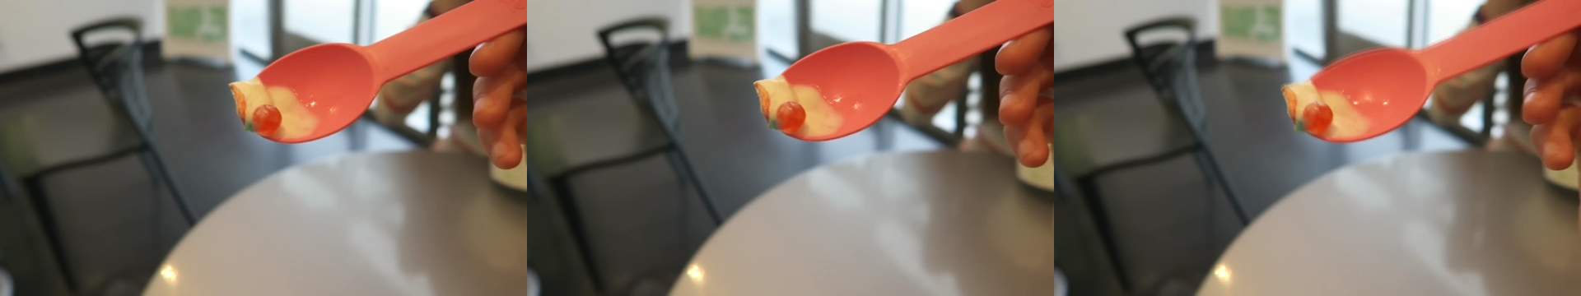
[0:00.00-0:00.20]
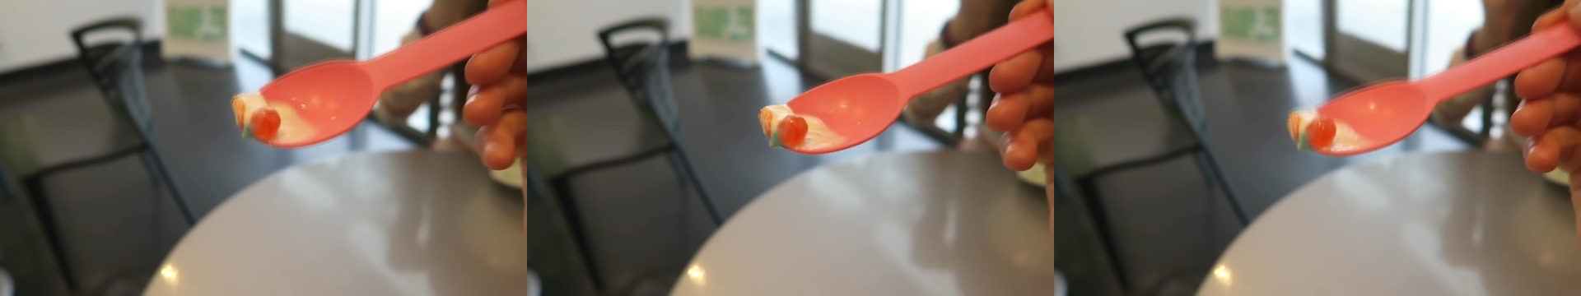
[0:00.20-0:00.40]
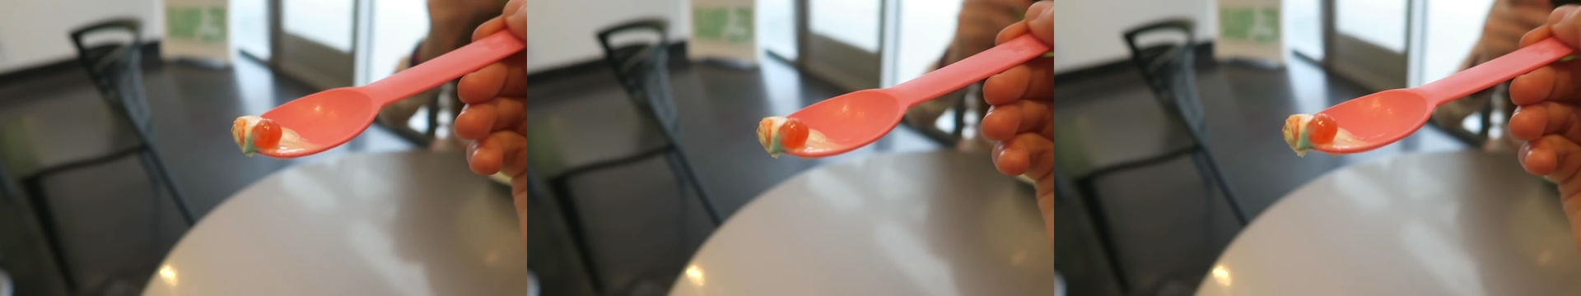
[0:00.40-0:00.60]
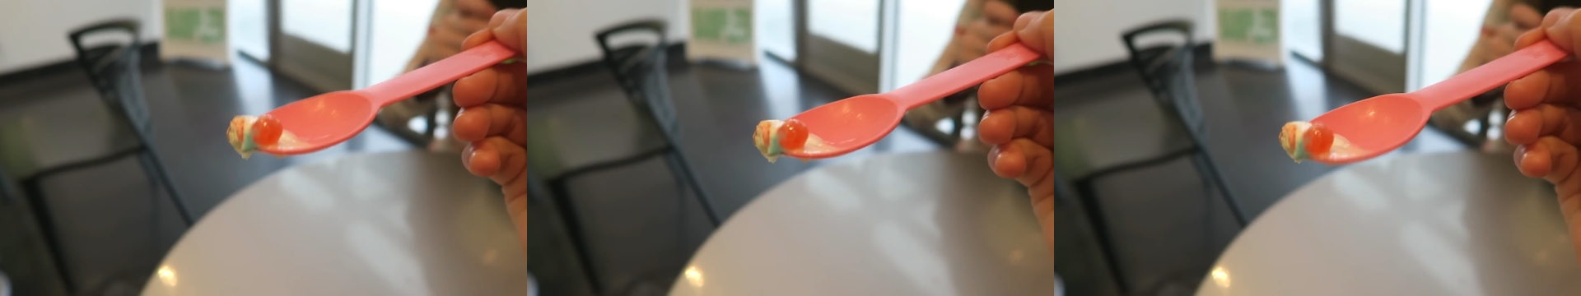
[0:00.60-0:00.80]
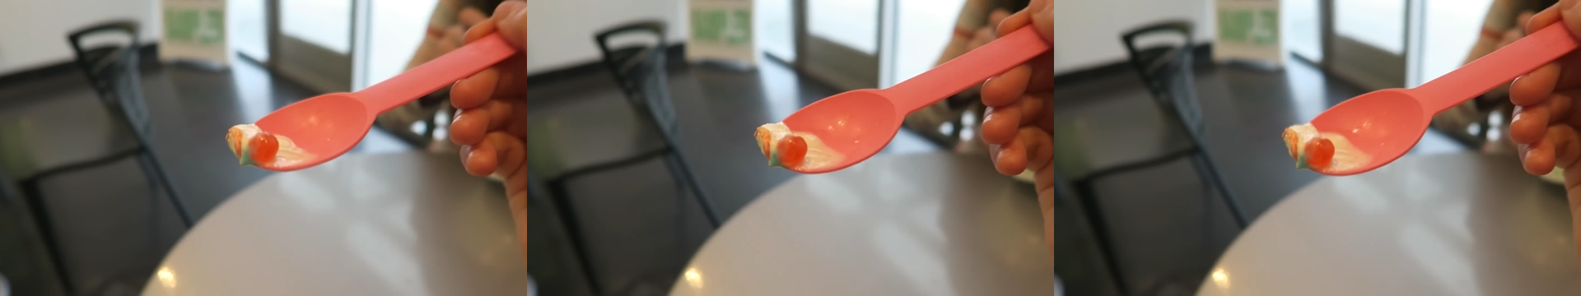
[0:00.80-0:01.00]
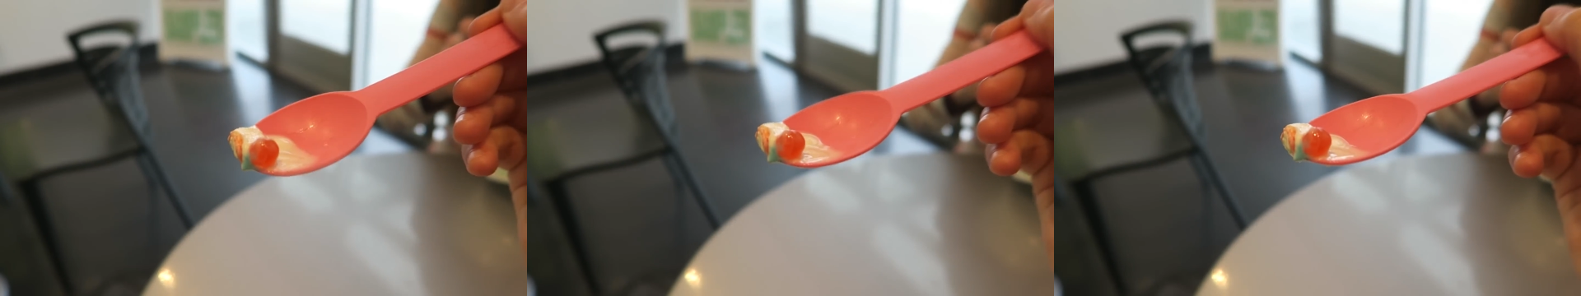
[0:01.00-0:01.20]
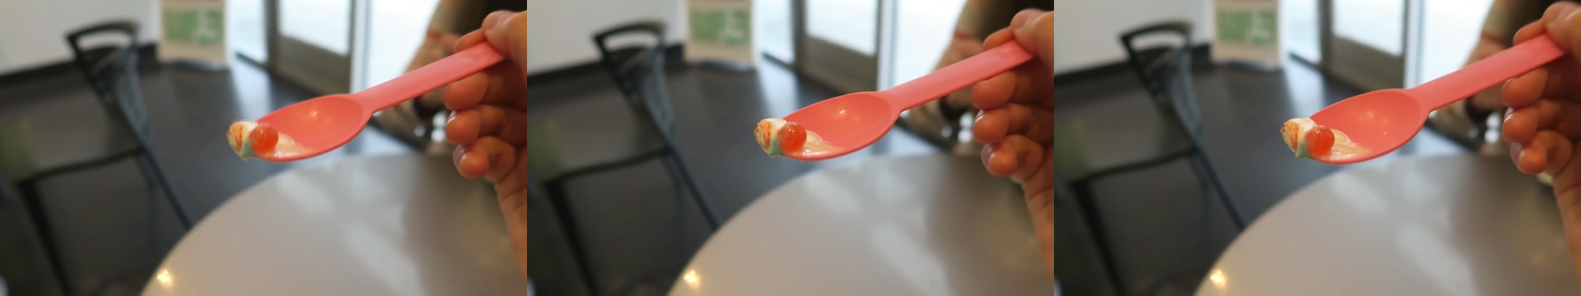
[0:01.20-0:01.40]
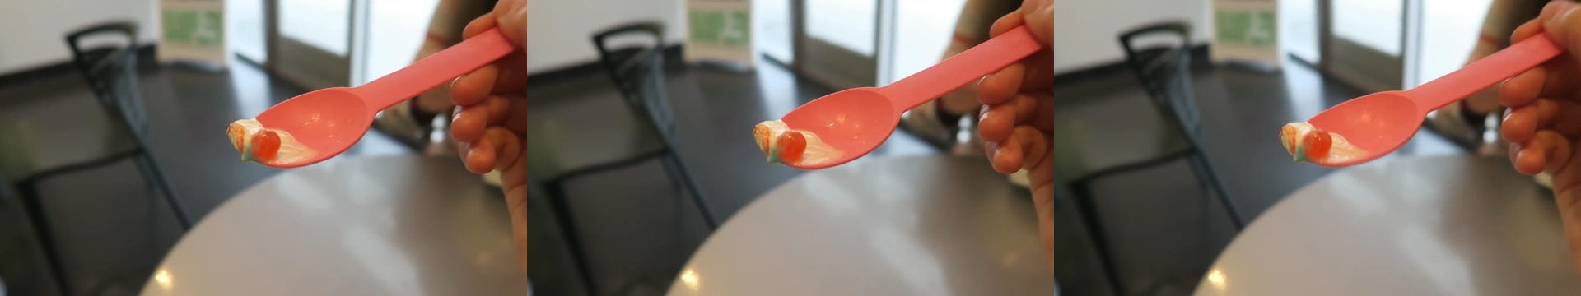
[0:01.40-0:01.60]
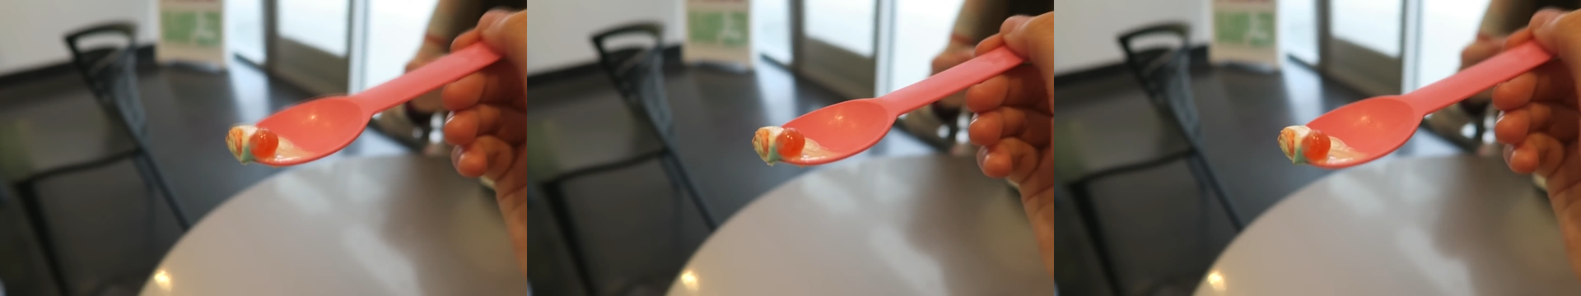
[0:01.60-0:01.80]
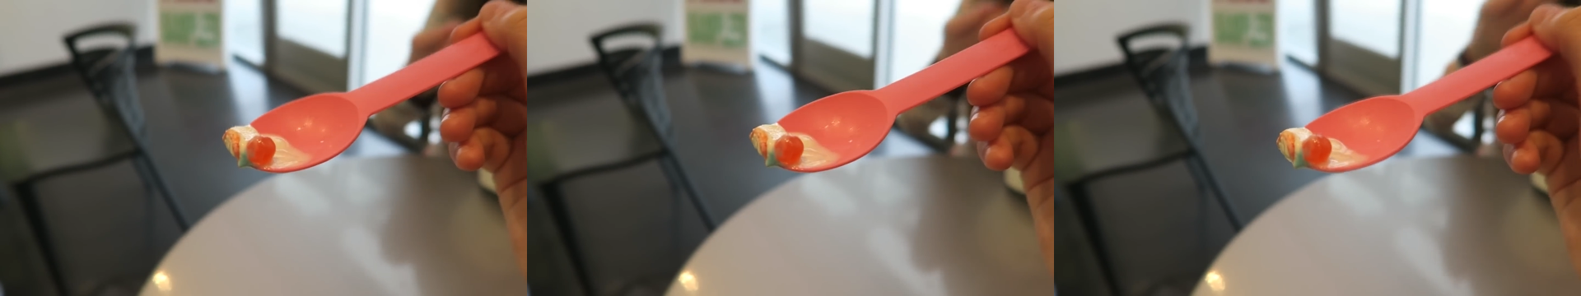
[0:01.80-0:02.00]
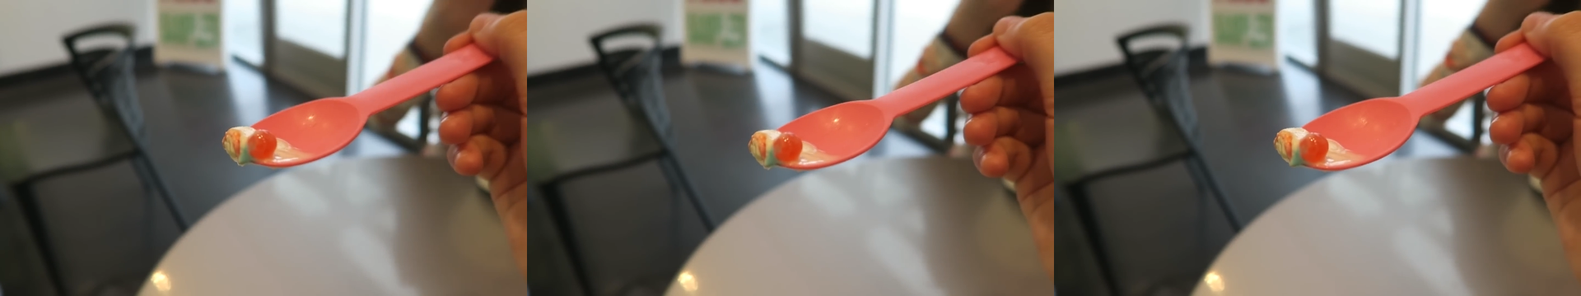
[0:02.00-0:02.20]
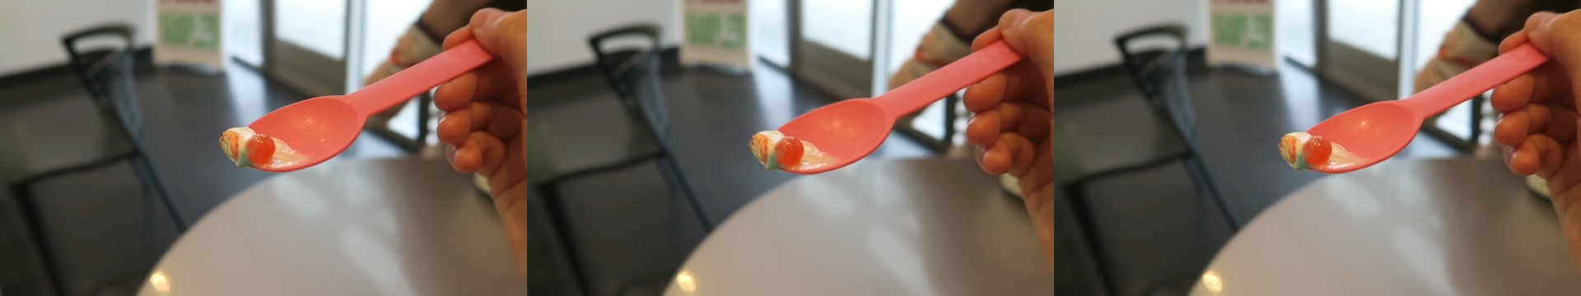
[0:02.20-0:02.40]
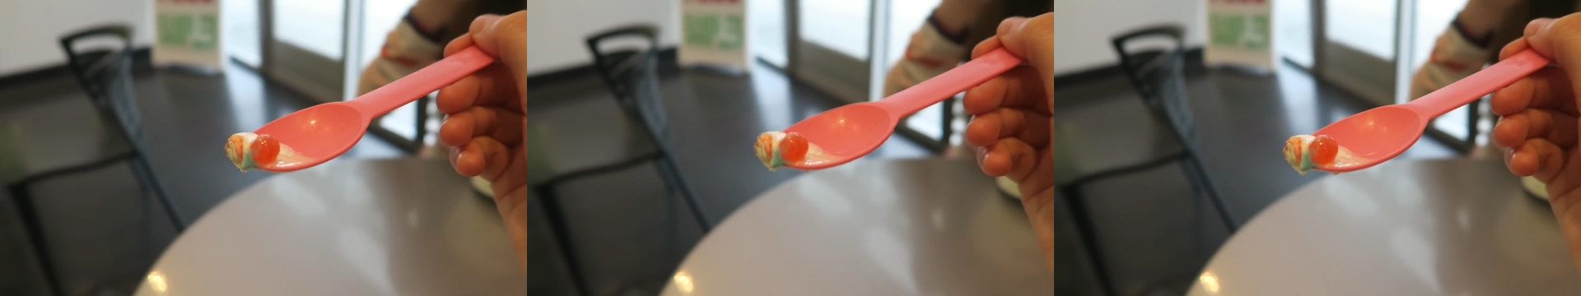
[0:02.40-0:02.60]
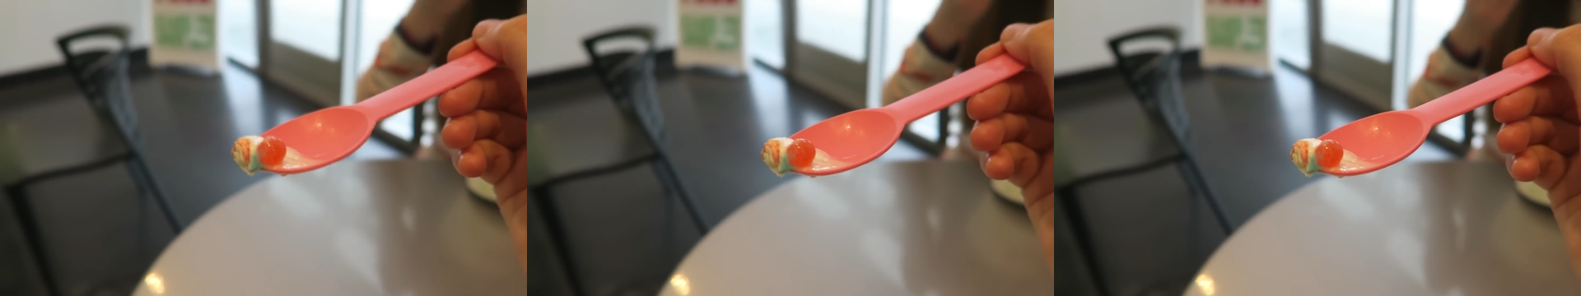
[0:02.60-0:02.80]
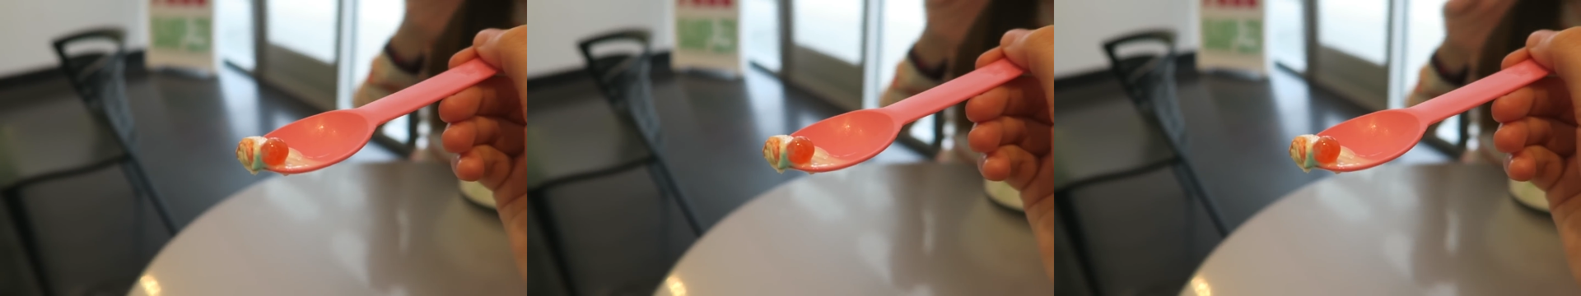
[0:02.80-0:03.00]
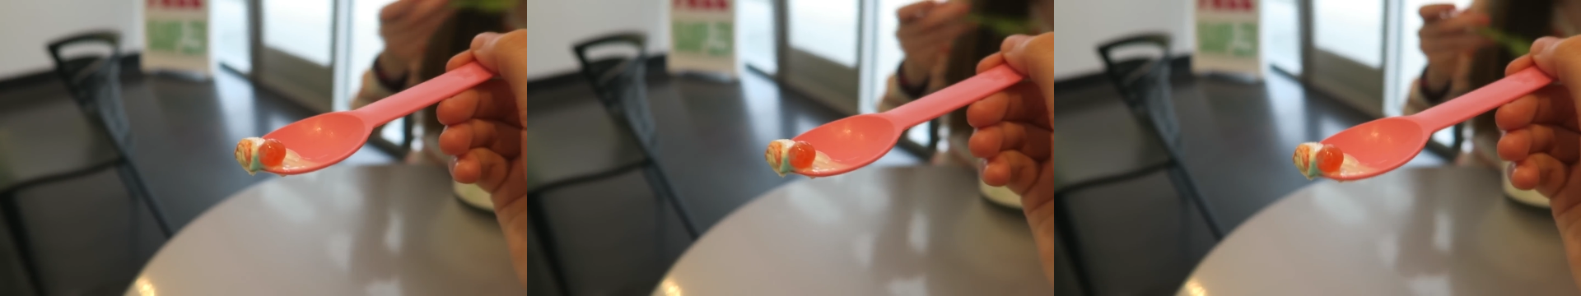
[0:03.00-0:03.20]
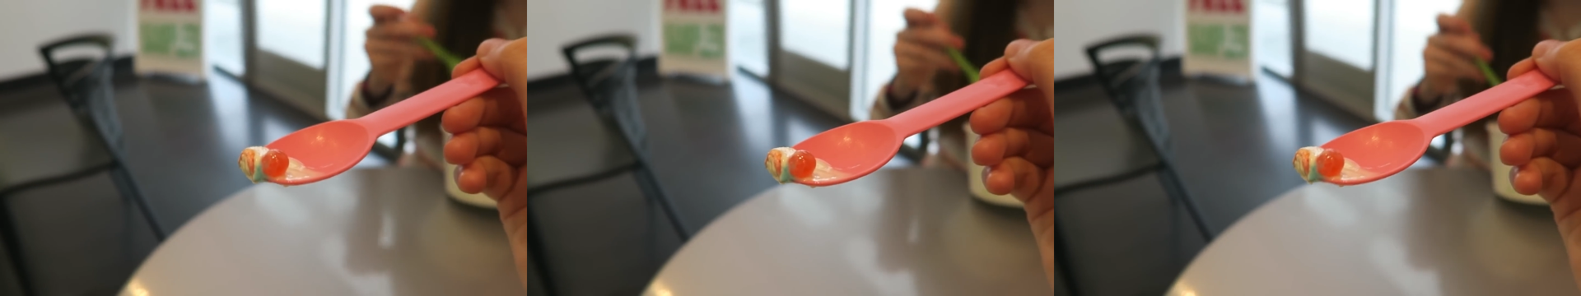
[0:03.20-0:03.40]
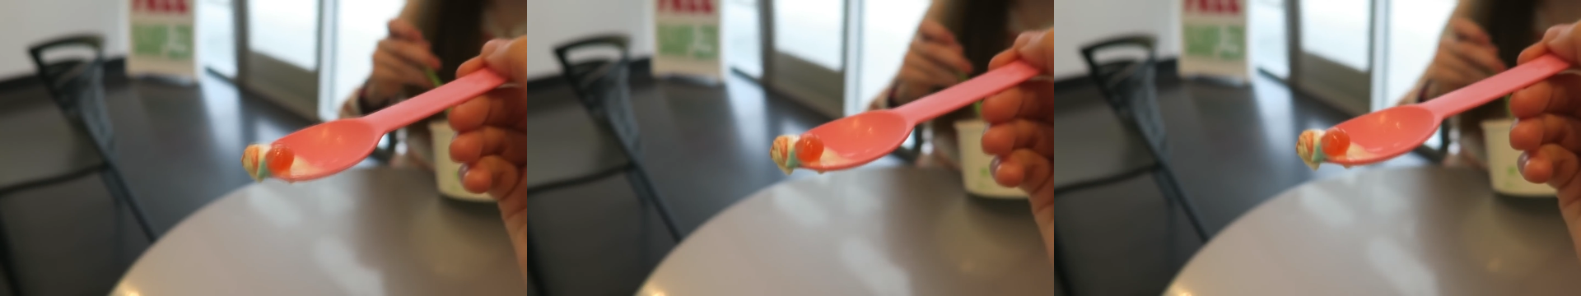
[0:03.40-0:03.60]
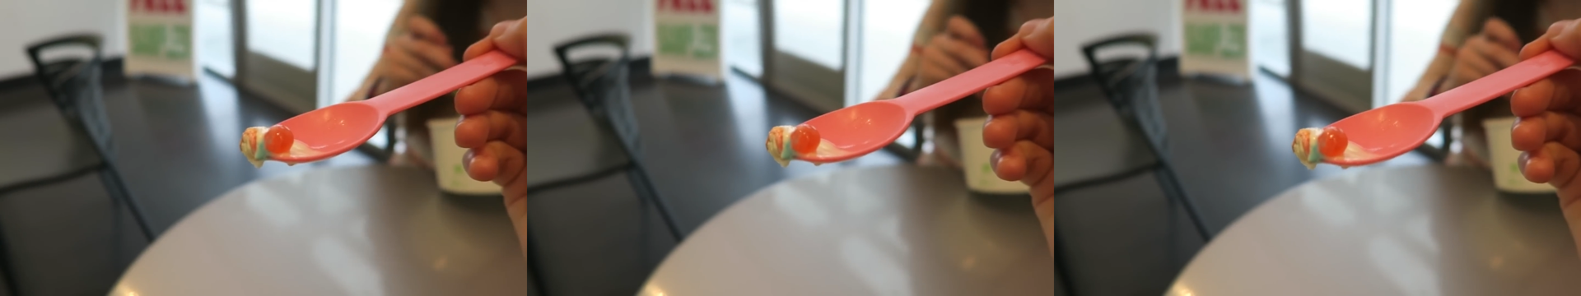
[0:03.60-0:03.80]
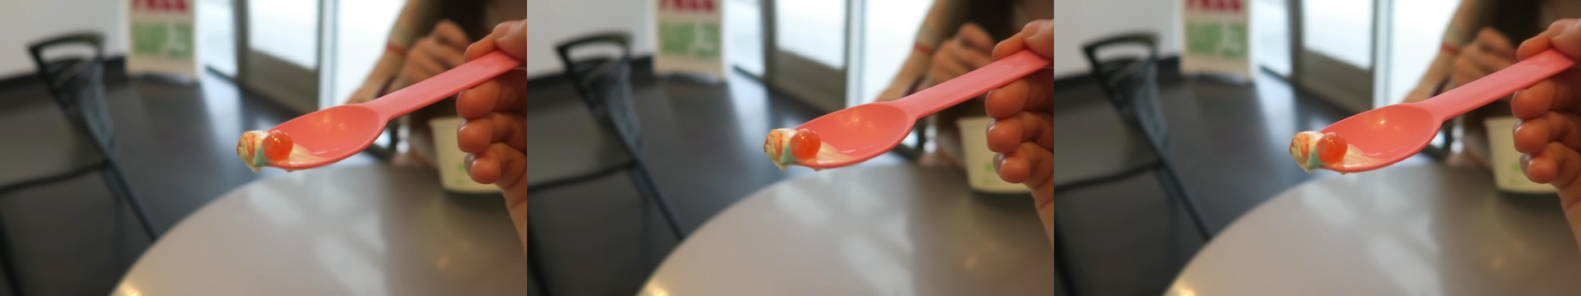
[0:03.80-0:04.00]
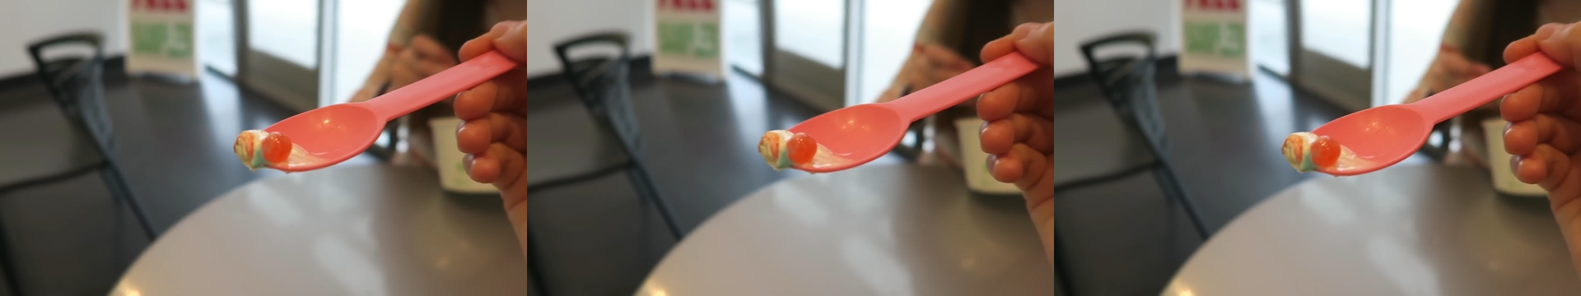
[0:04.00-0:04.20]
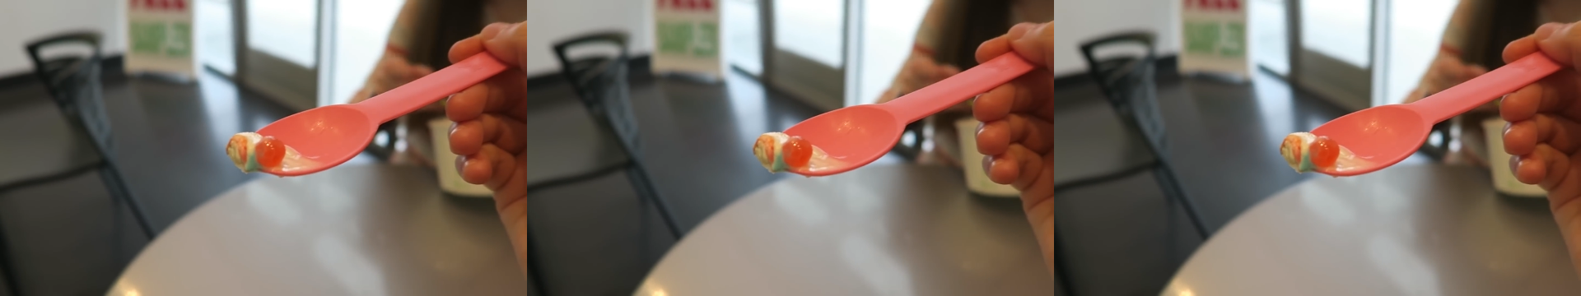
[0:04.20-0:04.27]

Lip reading: [unreadable: no face in view]